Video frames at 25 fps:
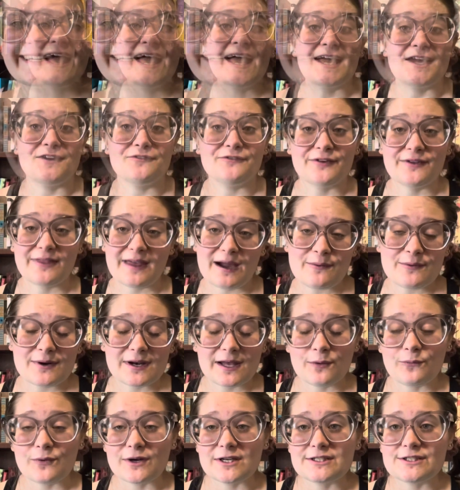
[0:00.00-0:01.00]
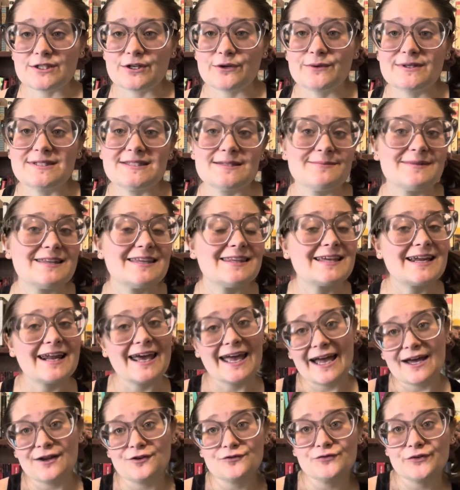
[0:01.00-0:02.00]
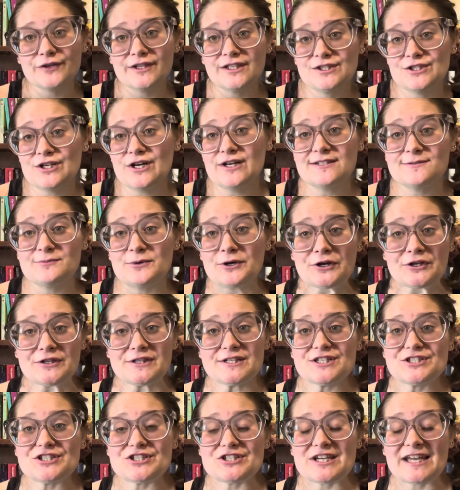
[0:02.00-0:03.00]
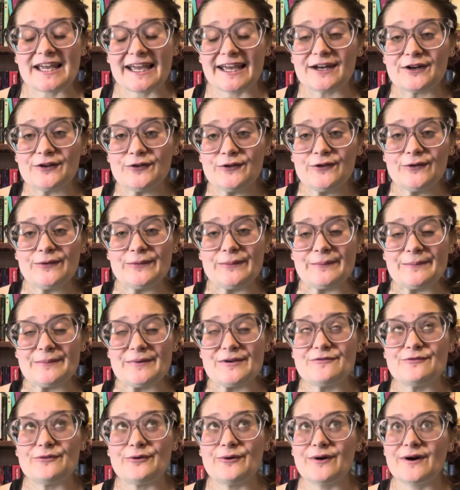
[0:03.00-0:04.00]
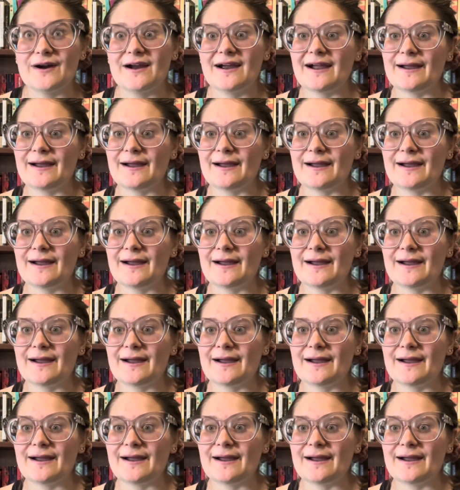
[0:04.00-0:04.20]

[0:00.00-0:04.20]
And for that one, I wanted to go with something that I hadn't really talked about on this channel before.